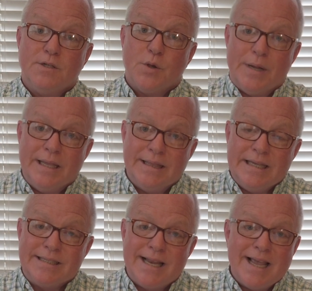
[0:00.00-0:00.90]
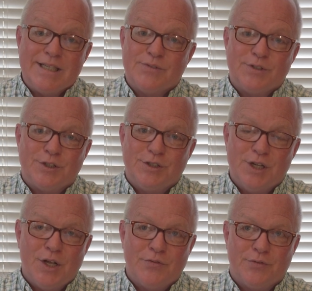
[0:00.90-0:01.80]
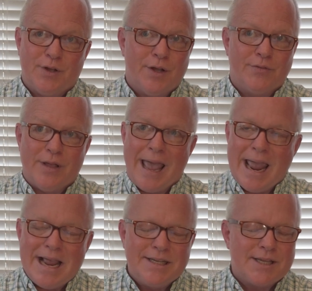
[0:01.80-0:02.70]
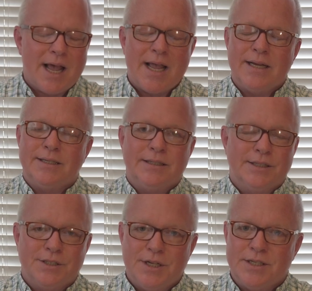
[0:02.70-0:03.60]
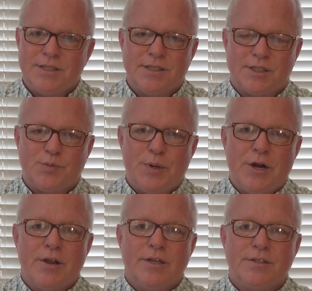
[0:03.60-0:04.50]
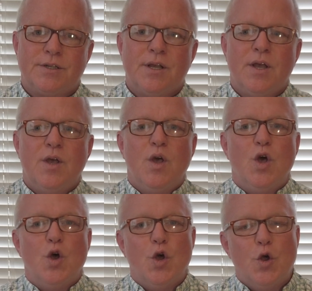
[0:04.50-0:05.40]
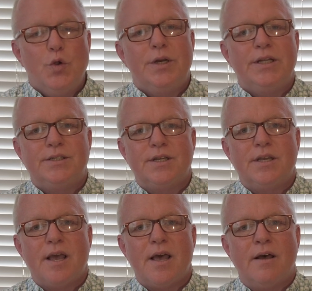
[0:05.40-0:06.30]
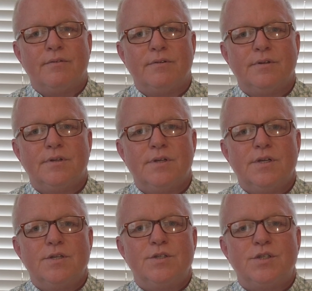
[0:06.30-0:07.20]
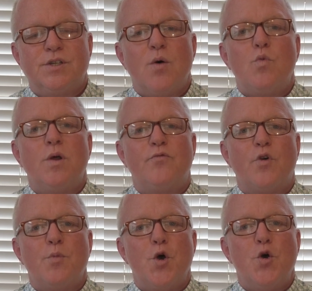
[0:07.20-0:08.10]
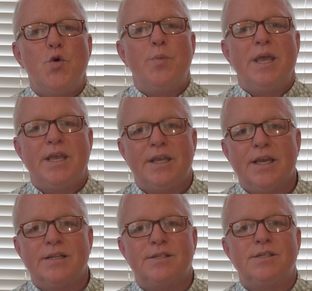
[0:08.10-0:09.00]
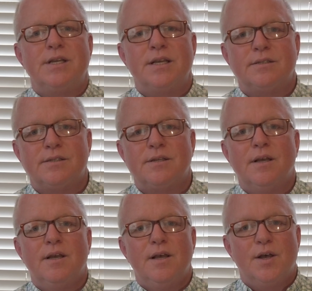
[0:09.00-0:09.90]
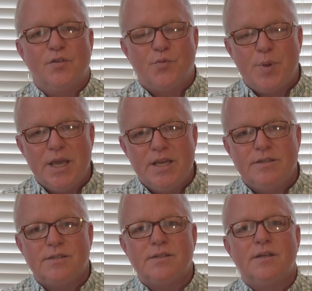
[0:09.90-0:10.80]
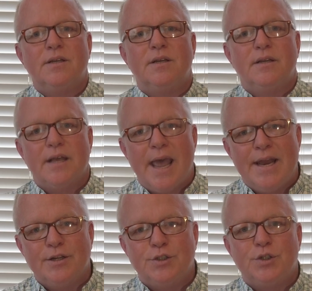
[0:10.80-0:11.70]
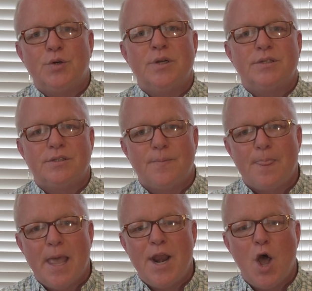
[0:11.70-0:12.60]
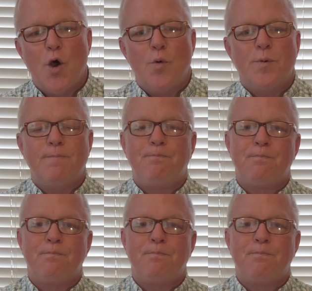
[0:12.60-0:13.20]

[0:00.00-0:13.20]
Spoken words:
So in these days of anxiety that Jesus experienced, who did he seek out? Someone from whom he could get a sense of peace and assurance and hope.